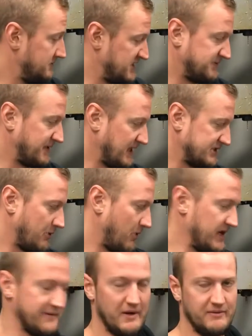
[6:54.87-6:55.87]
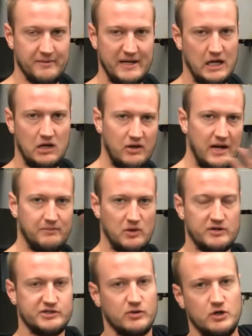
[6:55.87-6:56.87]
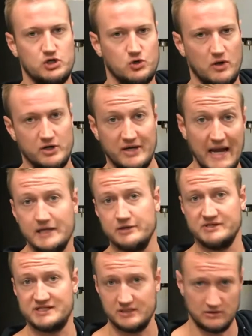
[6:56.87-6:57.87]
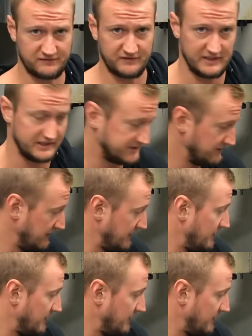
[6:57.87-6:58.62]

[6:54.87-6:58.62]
just because we wanted to be able to make a clamp. Long story short, you can use steel for these.